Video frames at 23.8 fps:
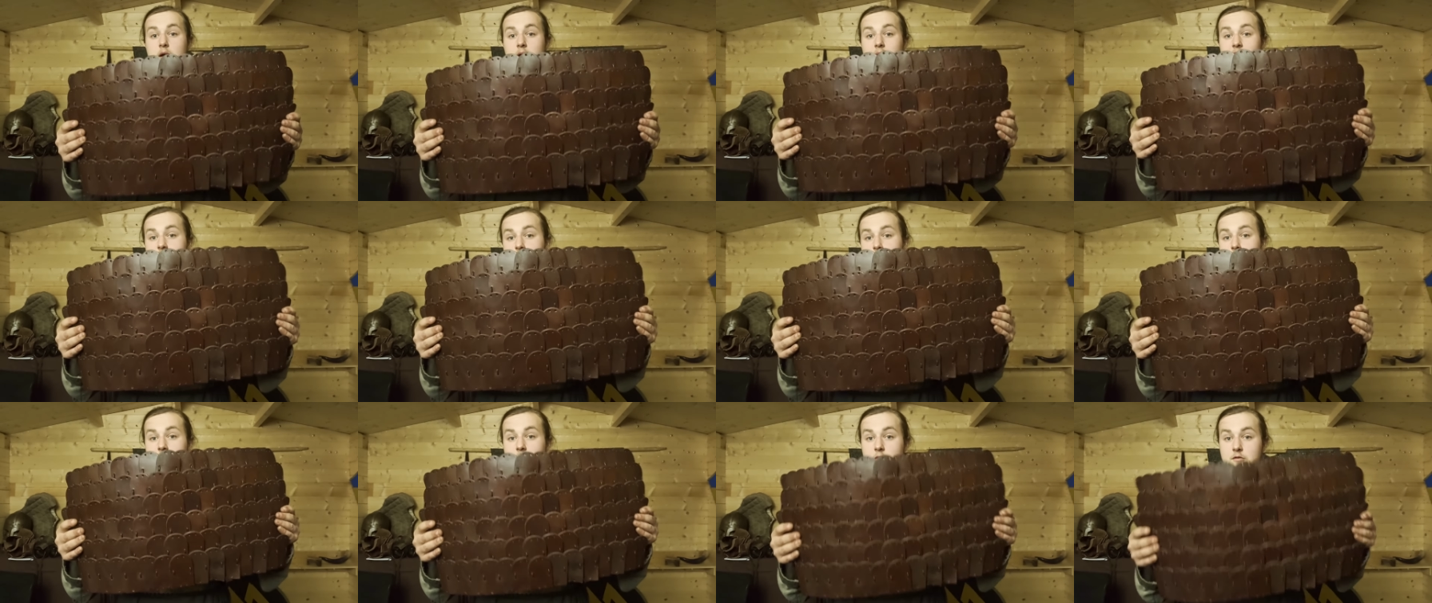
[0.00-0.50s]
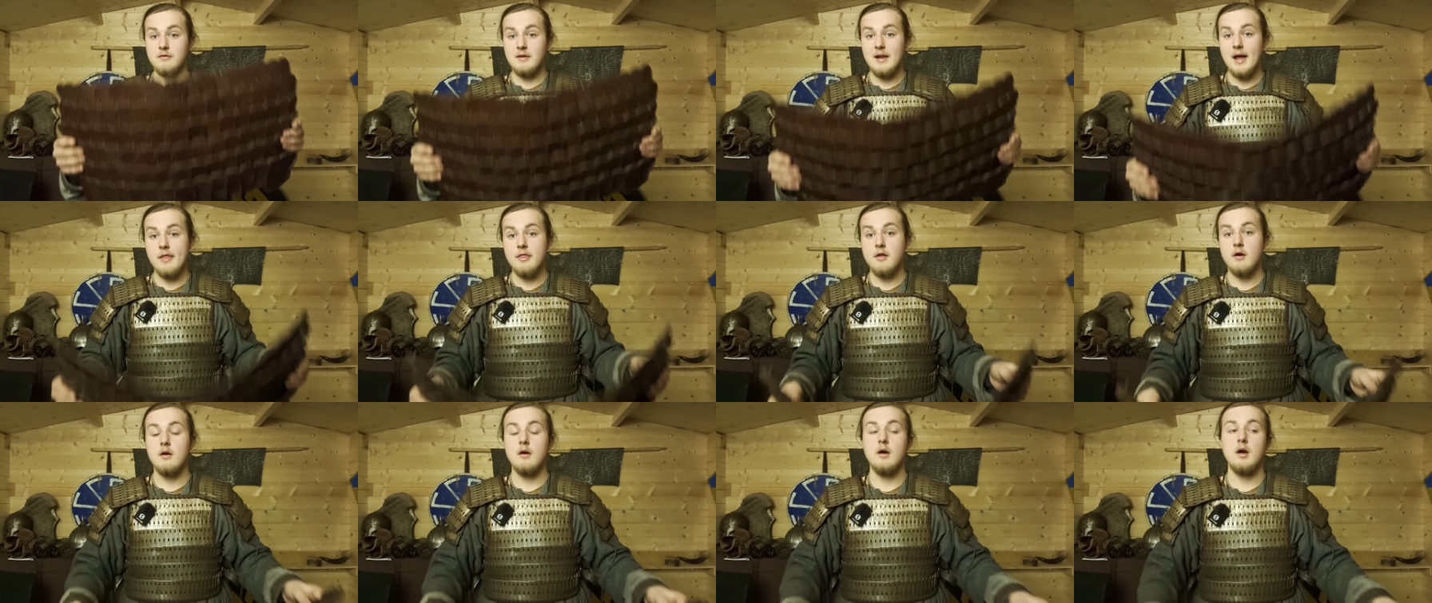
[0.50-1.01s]
is made of
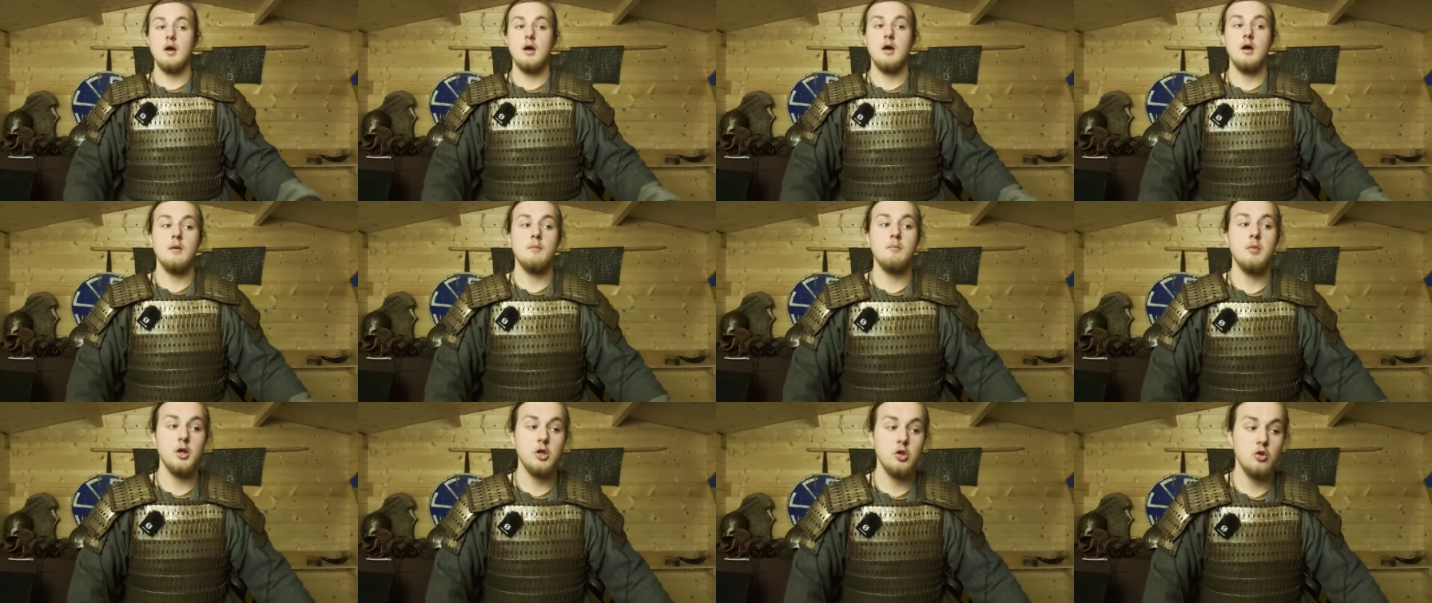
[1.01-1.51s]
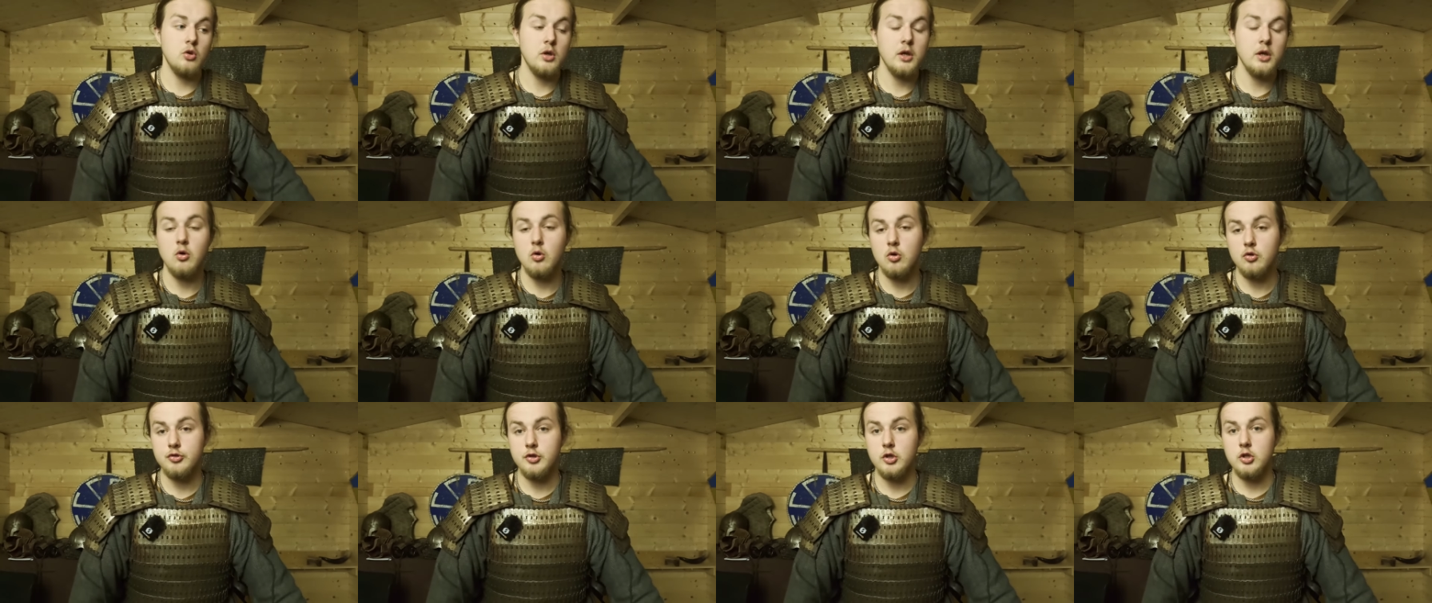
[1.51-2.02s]
leather, but you can
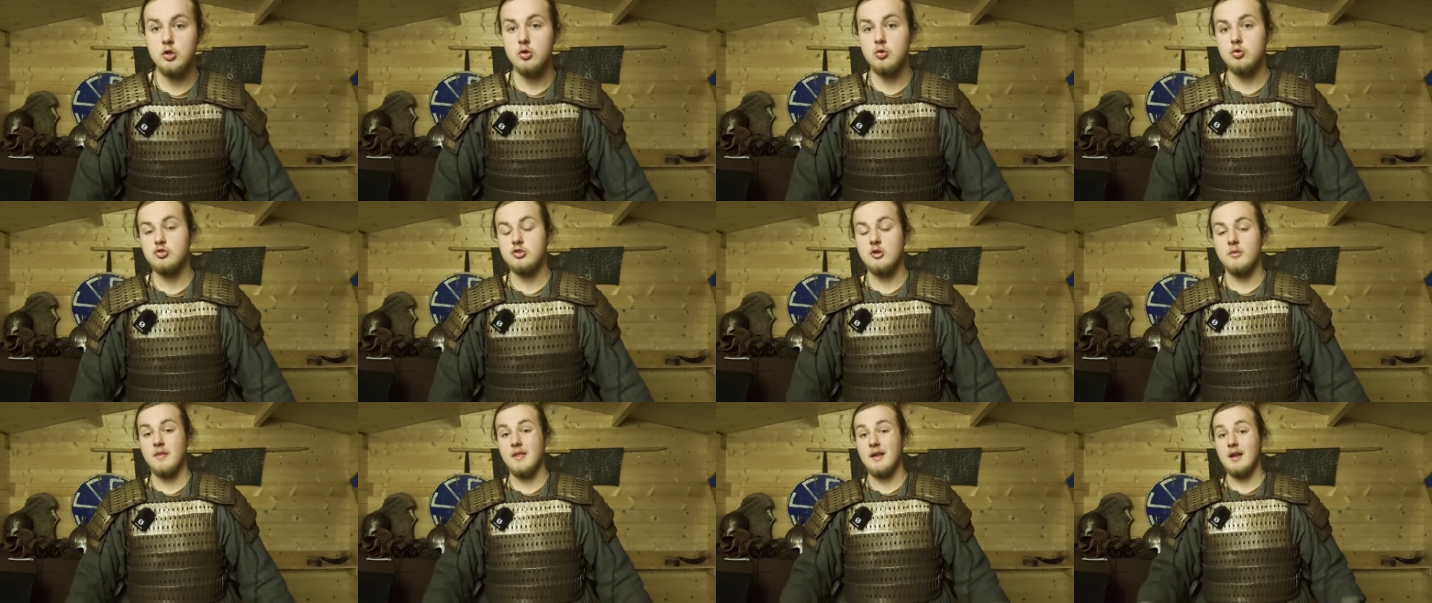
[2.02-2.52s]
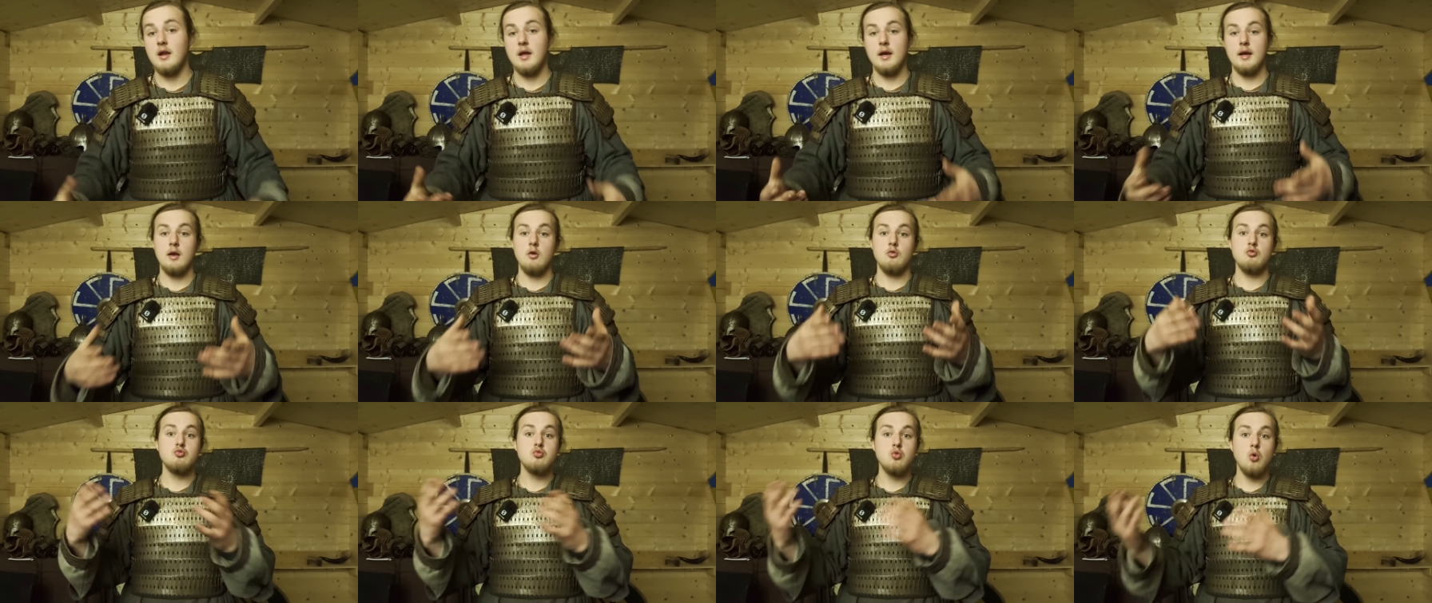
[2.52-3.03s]
also use something like
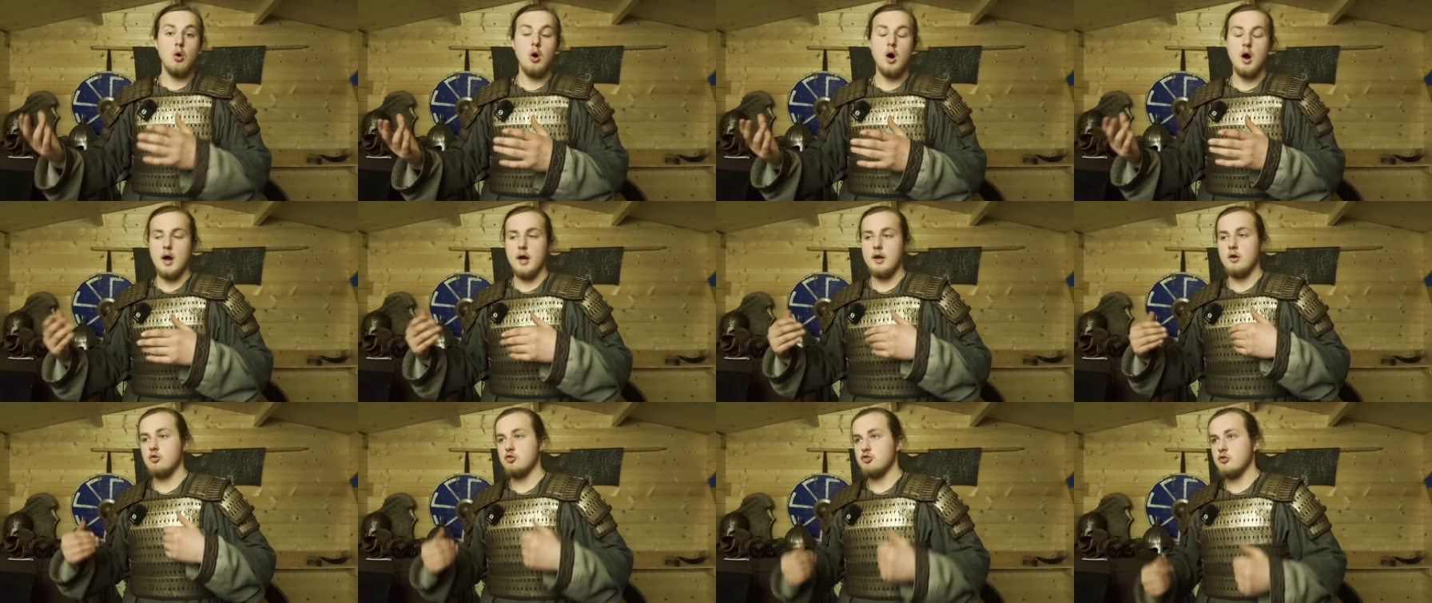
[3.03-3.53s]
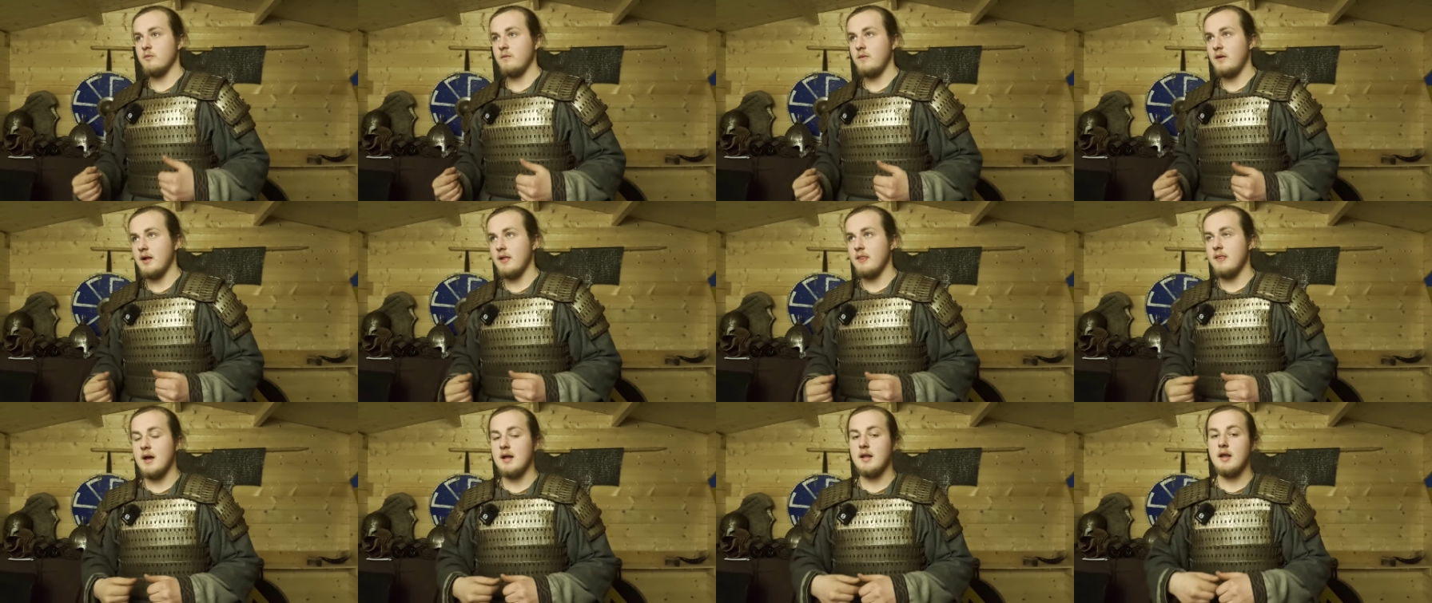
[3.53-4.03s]
rawhide or something
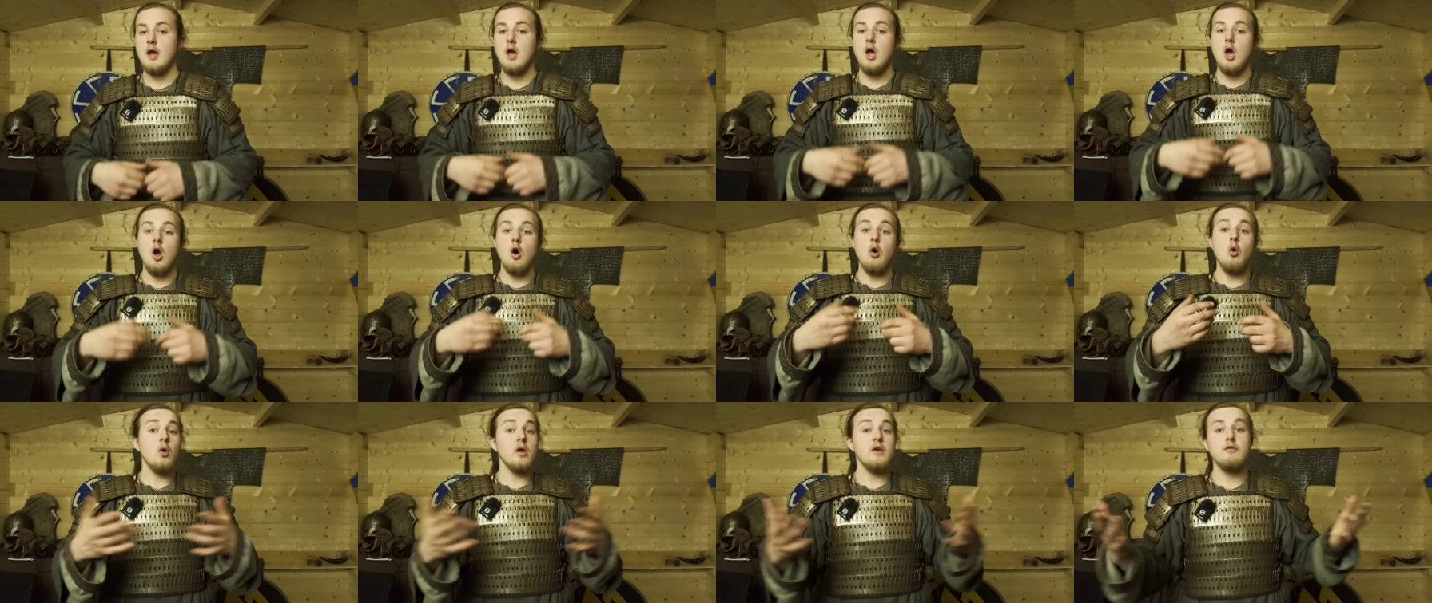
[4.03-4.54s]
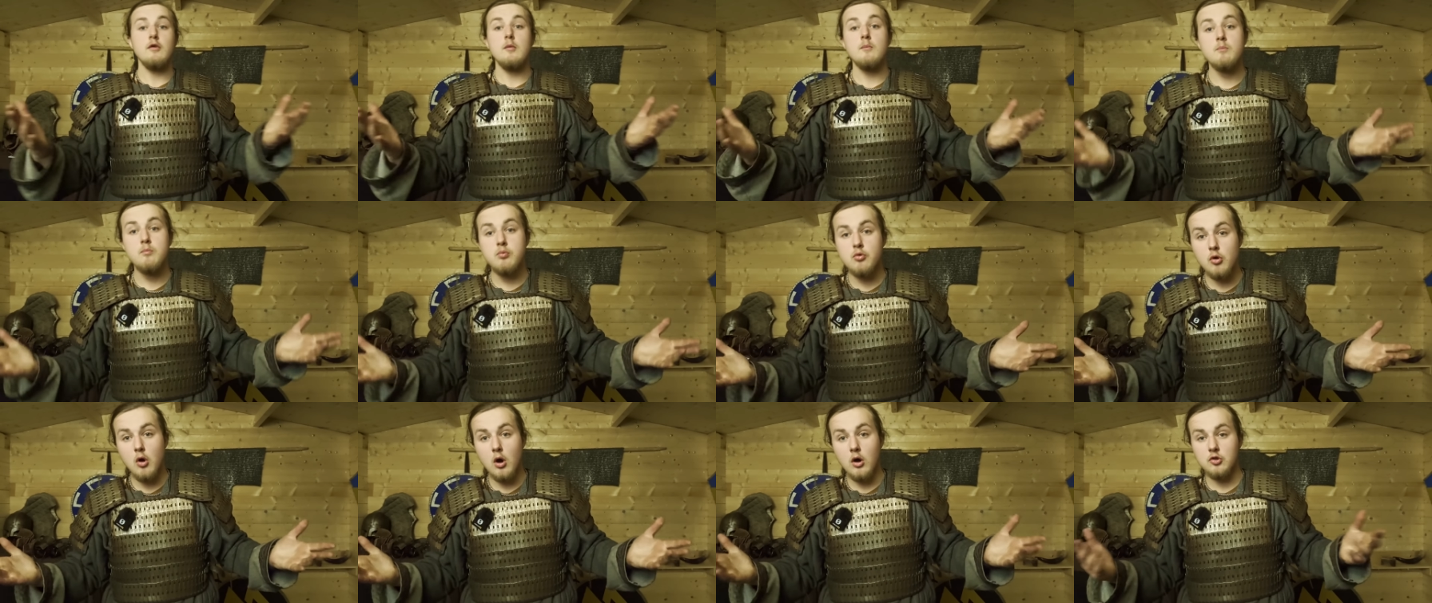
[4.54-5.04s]
like that, or even
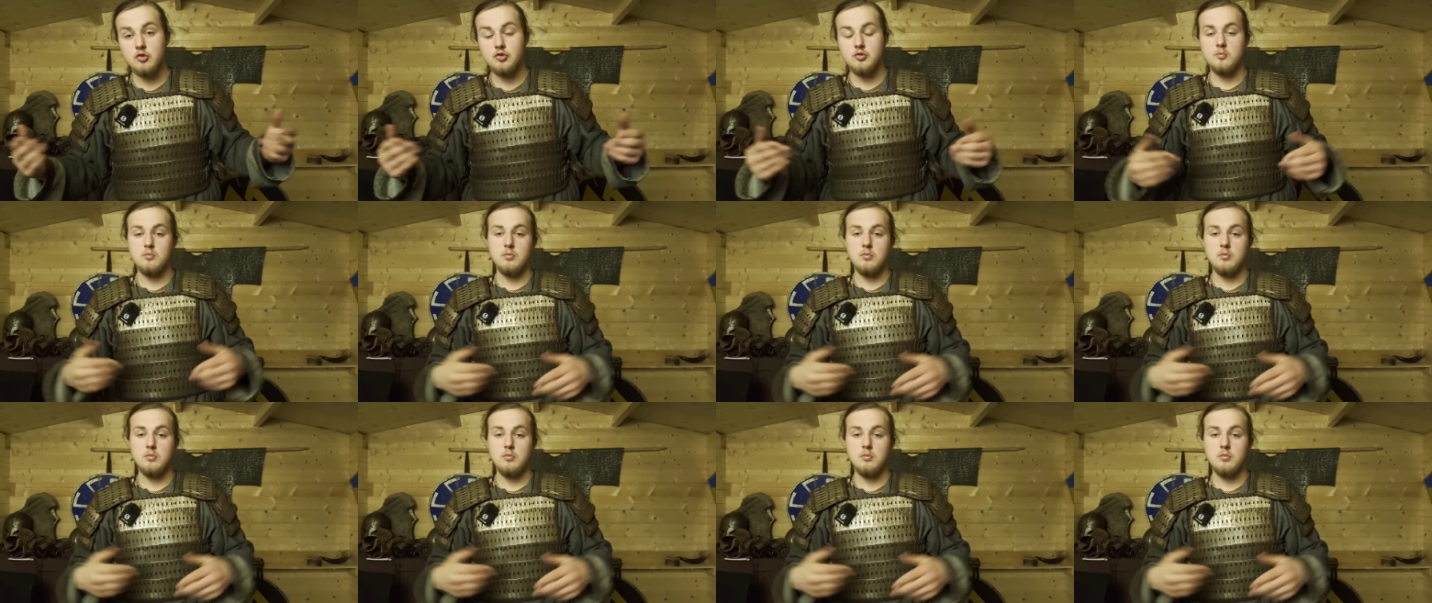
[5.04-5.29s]
bronze.